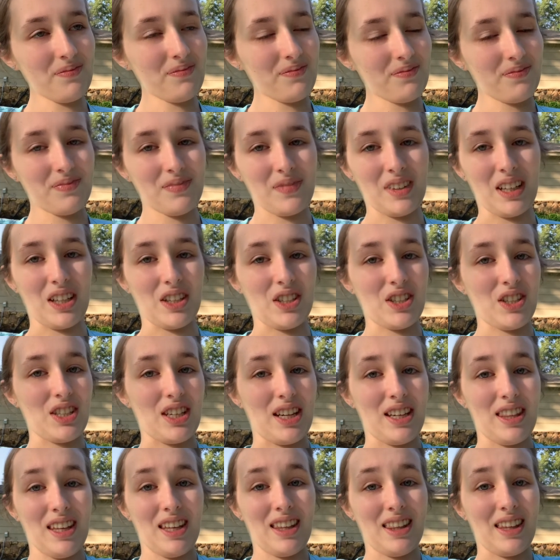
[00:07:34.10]
there's
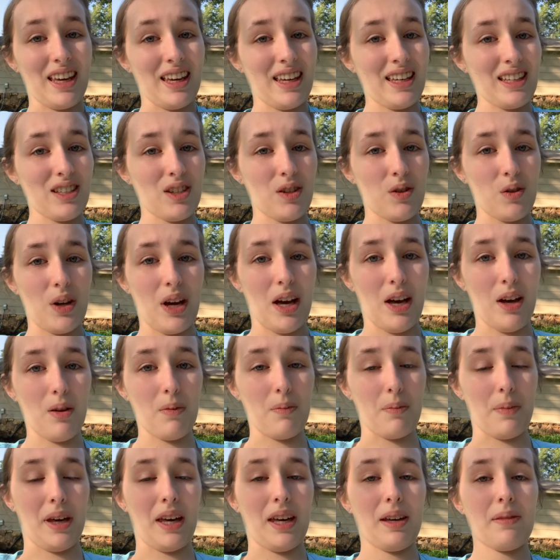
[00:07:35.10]
nothing they can do to help
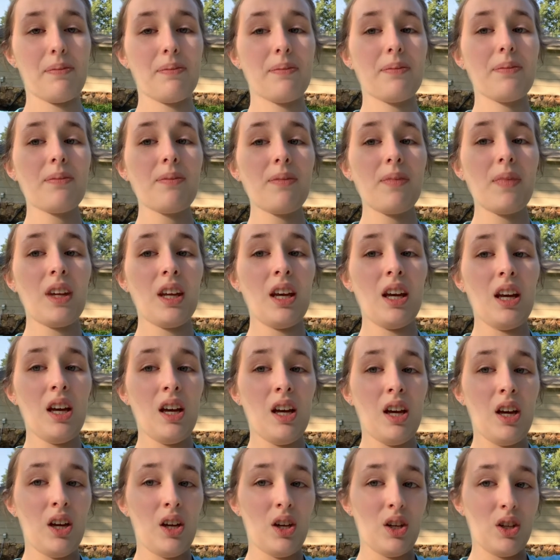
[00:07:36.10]
me.
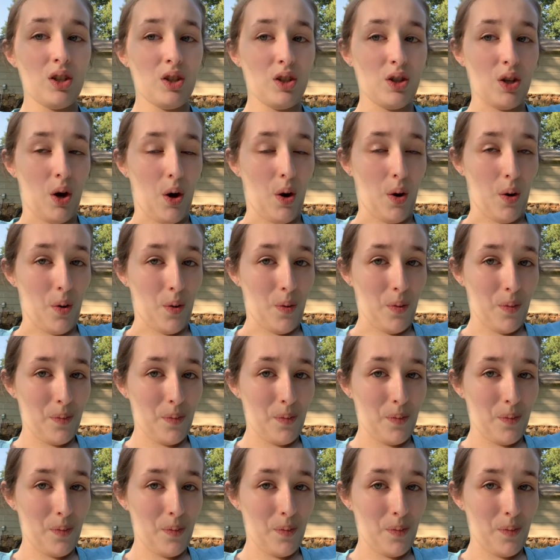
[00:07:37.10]
So